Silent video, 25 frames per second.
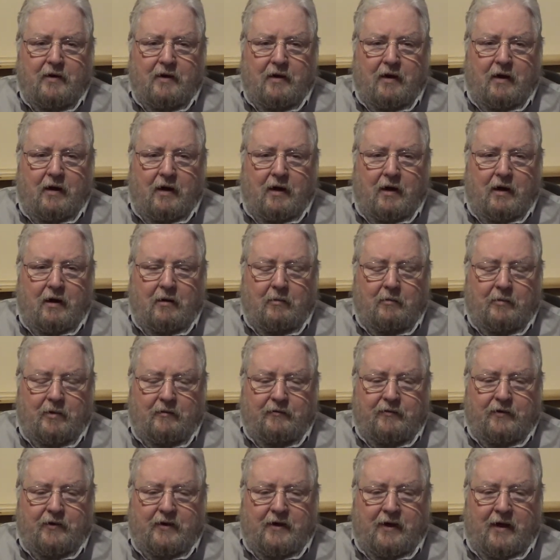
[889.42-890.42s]

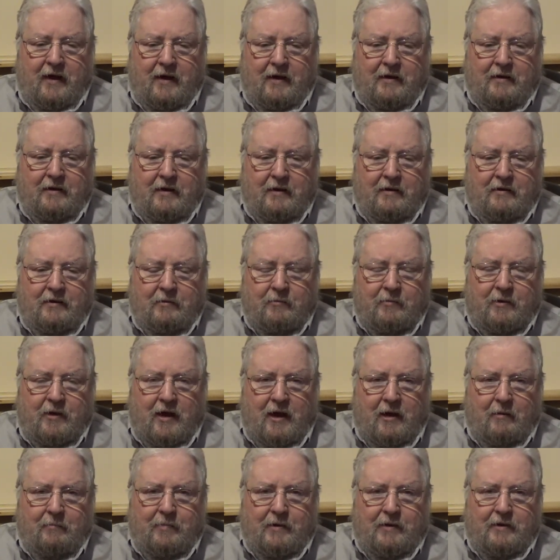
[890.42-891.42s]
If you can't get them
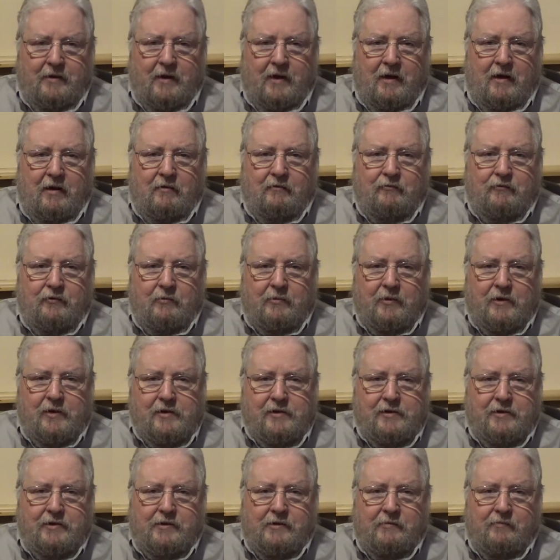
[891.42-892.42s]
copied down from
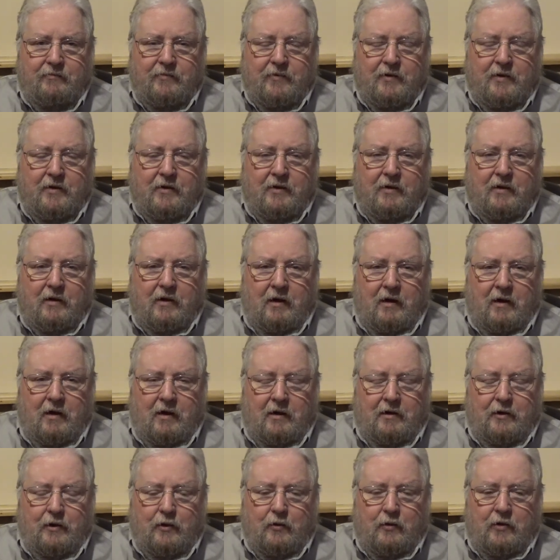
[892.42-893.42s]
this,
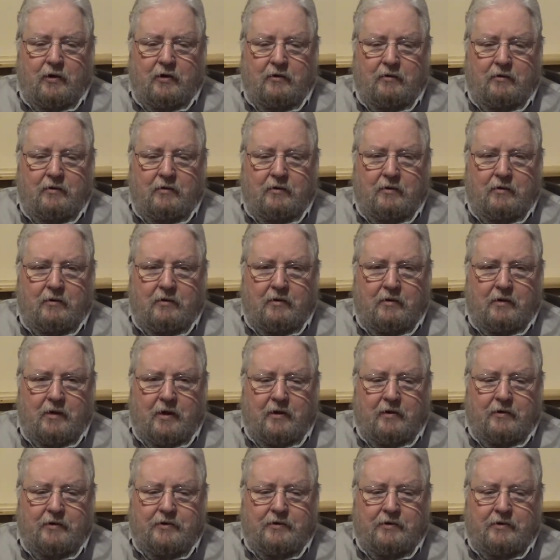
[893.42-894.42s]
you can
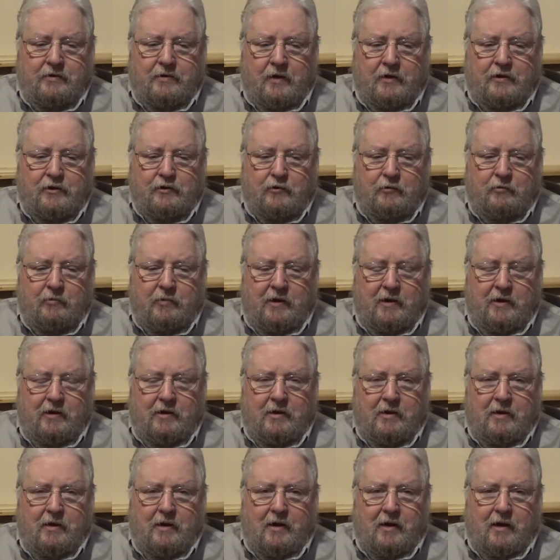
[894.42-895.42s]
get in touch with
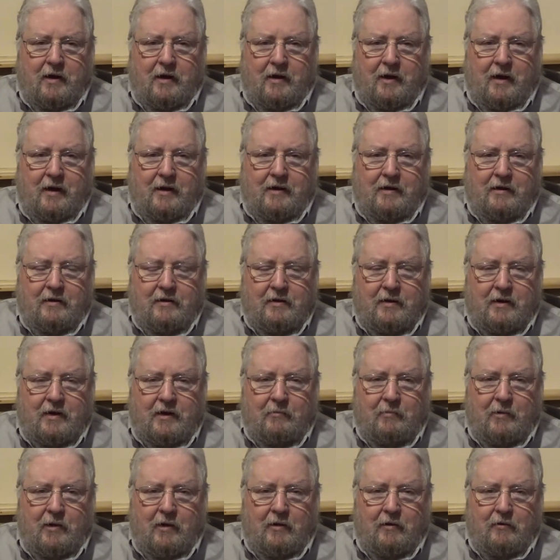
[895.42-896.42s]
me, and I can
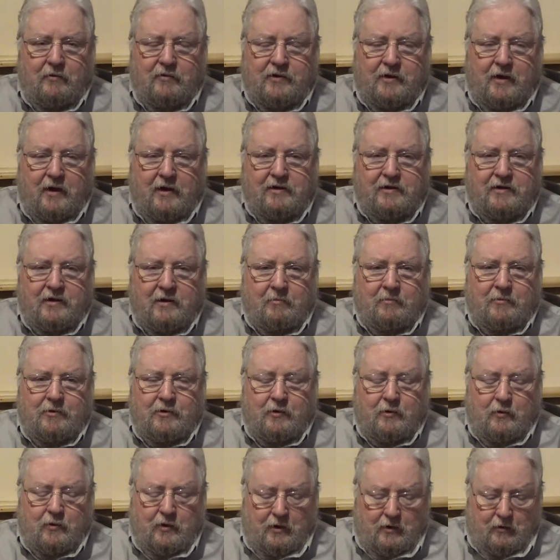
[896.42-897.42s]
email or text them
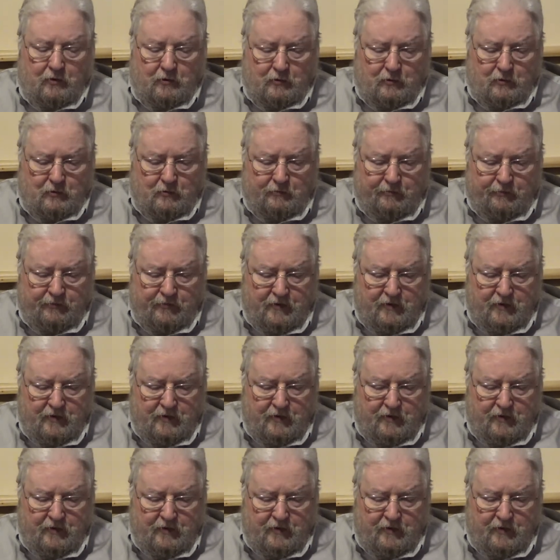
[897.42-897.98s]
to you.